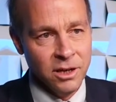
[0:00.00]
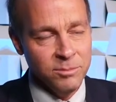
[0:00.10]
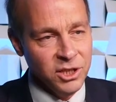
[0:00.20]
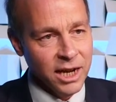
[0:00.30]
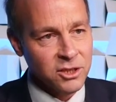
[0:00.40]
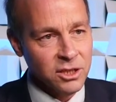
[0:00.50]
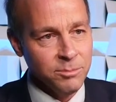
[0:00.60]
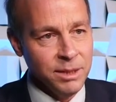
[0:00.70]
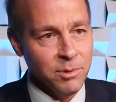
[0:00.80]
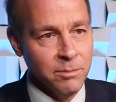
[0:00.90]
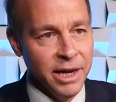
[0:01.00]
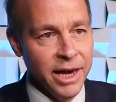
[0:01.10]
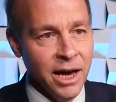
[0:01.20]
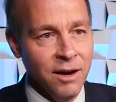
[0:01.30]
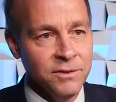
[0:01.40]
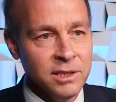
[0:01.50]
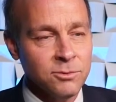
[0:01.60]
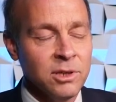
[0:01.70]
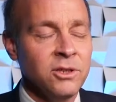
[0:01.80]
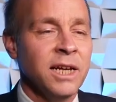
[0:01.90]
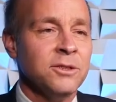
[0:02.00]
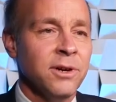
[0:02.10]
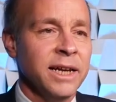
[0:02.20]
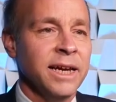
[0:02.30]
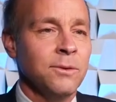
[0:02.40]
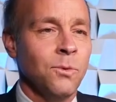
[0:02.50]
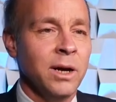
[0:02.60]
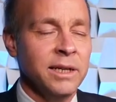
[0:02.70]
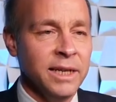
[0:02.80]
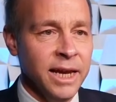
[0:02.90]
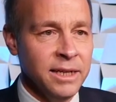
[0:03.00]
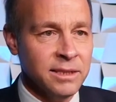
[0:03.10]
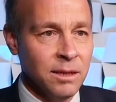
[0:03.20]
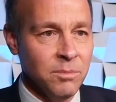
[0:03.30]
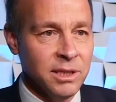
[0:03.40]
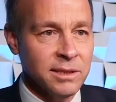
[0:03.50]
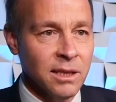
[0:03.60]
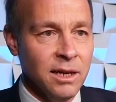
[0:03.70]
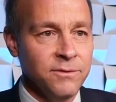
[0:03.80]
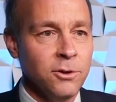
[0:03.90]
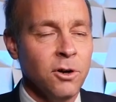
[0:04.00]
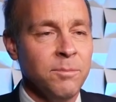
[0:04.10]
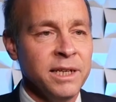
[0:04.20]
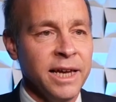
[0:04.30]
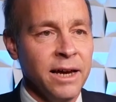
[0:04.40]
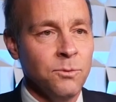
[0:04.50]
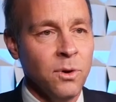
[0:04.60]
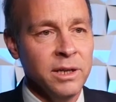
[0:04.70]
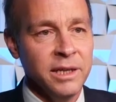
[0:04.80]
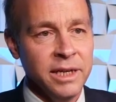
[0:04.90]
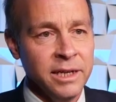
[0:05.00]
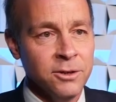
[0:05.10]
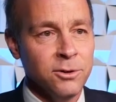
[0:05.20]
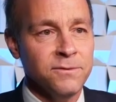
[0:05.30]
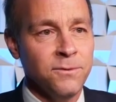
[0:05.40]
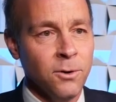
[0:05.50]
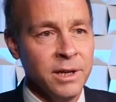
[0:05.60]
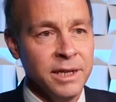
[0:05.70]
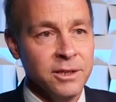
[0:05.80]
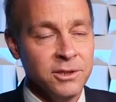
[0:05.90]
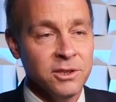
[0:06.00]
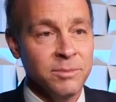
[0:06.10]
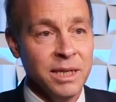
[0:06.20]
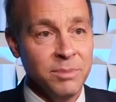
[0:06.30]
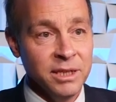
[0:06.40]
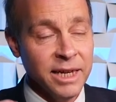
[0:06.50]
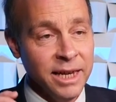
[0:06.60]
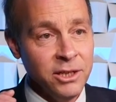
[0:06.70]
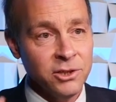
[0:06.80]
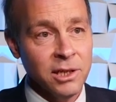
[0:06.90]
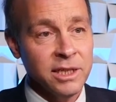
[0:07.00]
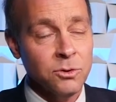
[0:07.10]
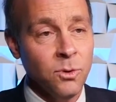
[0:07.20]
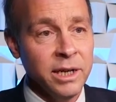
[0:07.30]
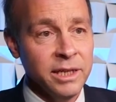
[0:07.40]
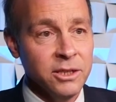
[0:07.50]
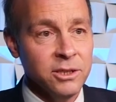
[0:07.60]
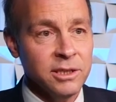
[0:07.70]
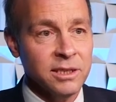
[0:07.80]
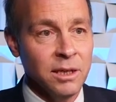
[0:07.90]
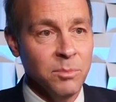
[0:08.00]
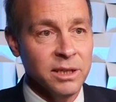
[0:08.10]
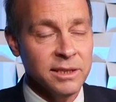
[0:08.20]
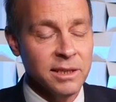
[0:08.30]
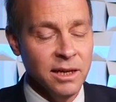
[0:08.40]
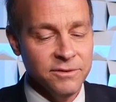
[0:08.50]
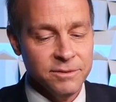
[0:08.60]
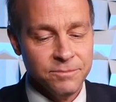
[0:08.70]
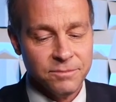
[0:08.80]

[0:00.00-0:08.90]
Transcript: objection people may have is, well, you're not trying to add 1 day to somebody's life. You're hoping to add 1 year or 4 years or maybe occasionally 20 years to somebody's life.